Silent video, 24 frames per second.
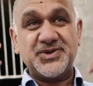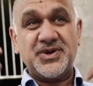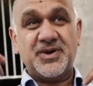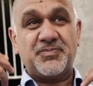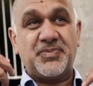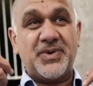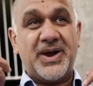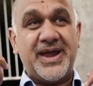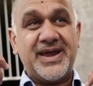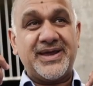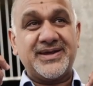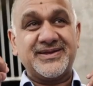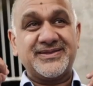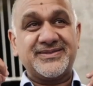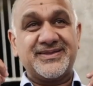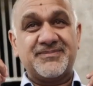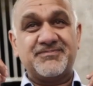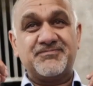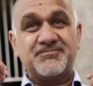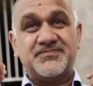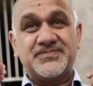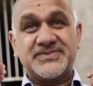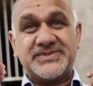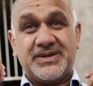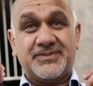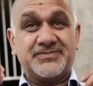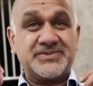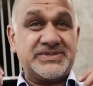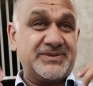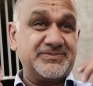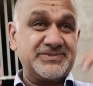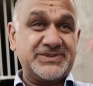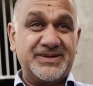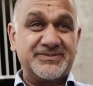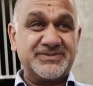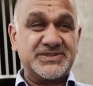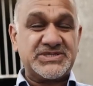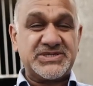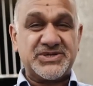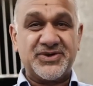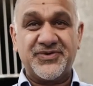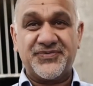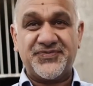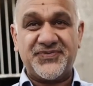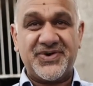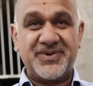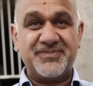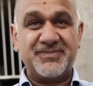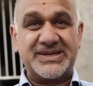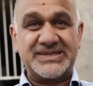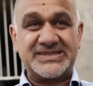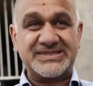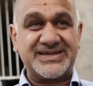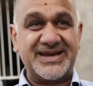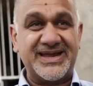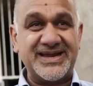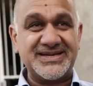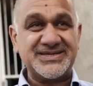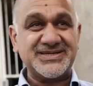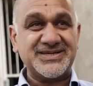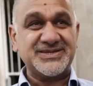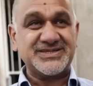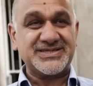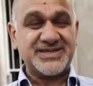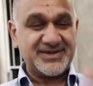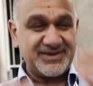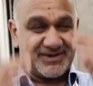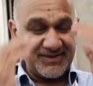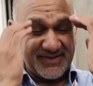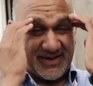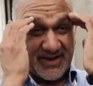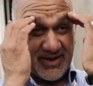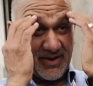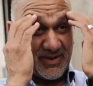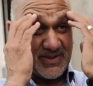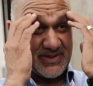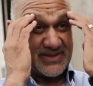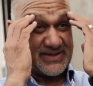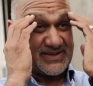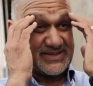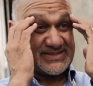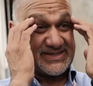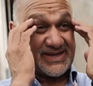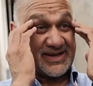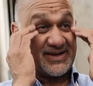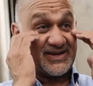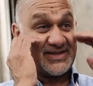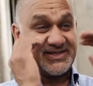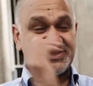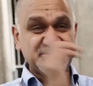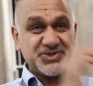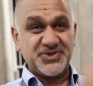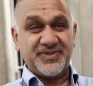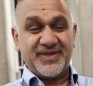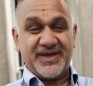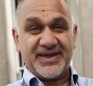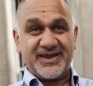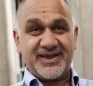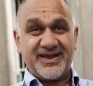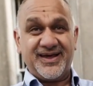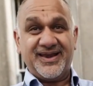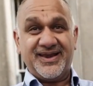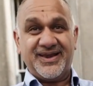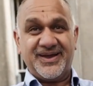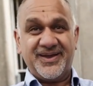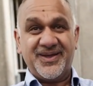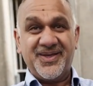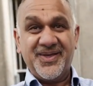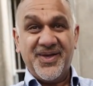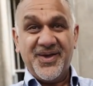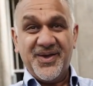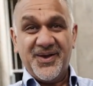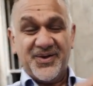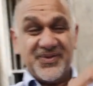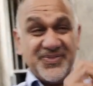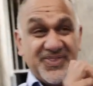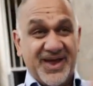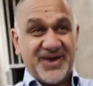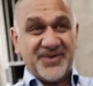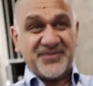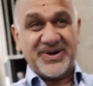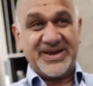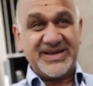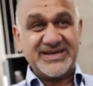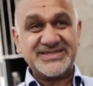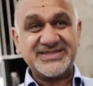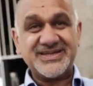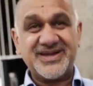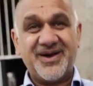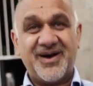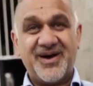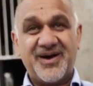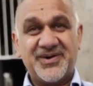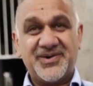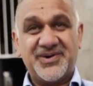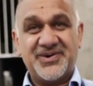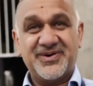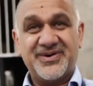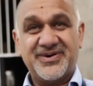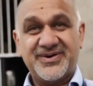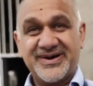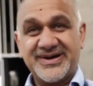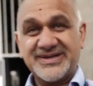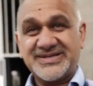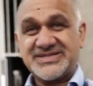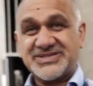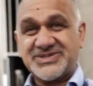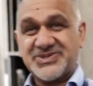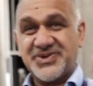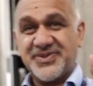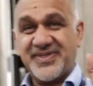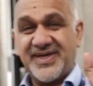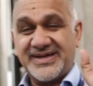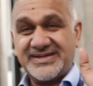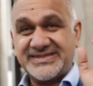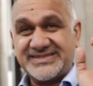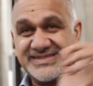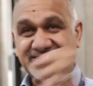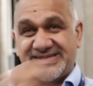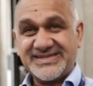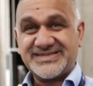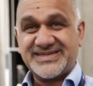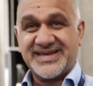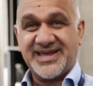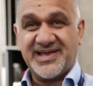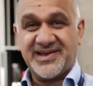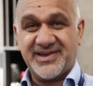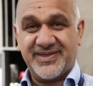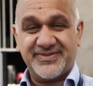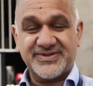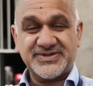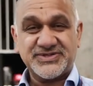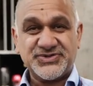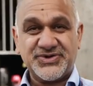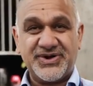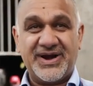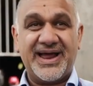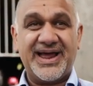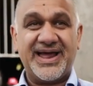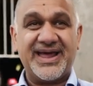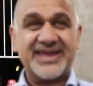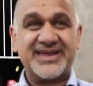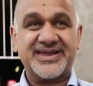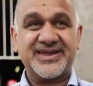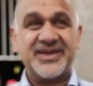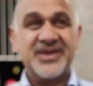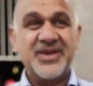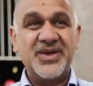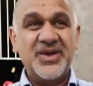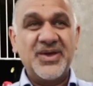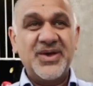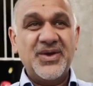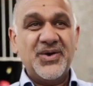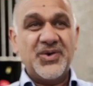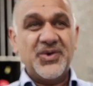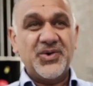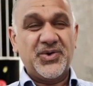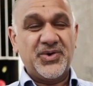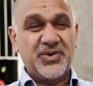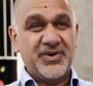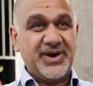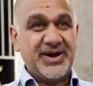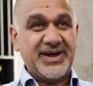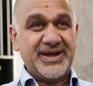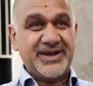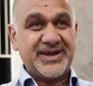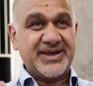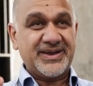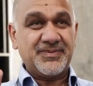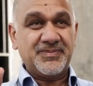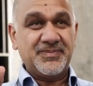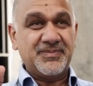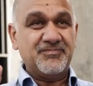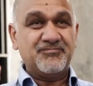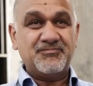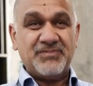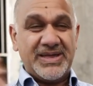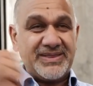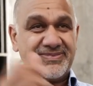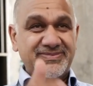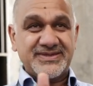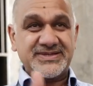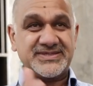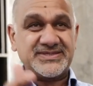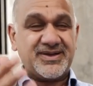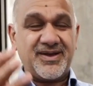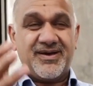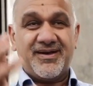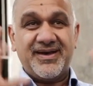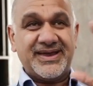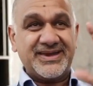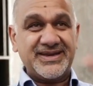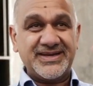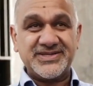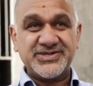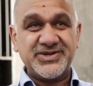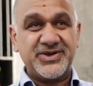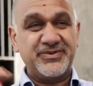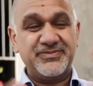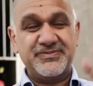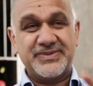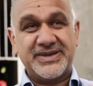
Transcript: your brain, and then sometimes 2 or 3 months later you suddenly think, hold on a second, I saw that color on that race car, or I saw that detail at the track, or I met this guy and he told